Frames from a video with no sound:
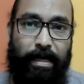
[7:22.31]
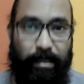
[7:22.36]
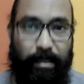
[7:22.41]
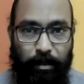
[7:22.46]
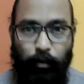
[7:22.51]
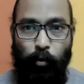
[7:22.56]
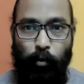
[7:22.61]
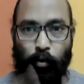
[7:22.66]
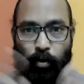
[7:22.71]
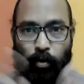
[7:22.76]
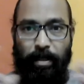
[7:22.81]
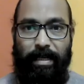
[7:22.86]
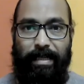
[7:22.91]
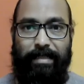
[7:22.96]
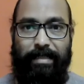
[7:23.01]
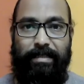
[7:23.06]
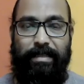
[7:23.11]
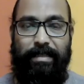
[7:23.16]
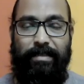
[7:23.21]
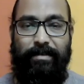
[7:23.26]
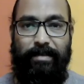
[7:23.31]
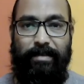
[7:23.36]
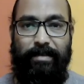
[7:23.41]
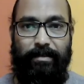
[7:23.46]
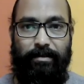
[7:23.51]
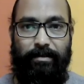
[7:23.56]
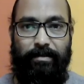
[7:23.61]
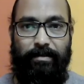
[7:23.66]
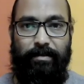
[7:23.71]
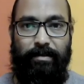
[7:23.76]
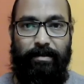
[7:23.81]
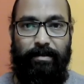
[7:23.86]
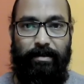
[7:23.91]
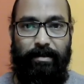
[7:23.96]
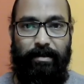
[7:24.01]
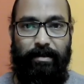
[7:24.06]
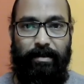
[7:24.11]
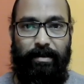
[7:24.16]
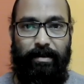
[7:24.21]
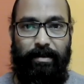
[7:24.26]
The whole existence,
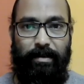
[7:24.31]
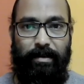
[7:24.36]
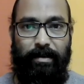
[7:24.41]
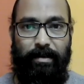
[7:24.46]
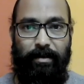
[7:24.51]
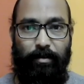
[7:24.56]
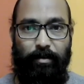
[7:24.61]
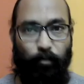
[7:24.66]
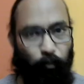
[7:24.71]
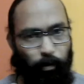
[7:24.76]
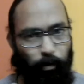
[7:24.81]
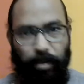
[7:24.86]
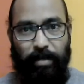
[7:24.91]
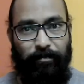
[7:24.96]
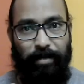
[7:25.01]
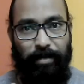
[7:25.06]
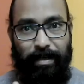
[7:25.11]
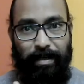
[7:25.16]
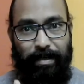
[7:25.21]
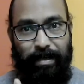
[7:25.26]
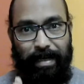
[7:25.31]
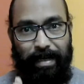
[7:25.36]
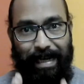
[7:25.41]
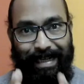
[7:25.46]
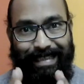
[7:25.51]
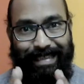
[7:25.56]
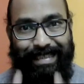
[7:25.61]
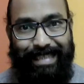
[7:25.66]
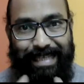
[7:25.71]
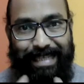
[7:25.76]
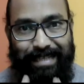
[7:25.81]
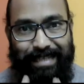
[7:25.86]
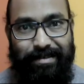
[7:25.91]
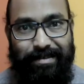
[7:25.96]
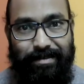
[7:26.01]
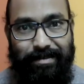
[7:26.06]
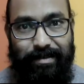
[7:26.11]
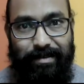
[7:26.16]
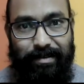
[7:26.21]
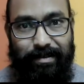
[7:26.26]
whatever exists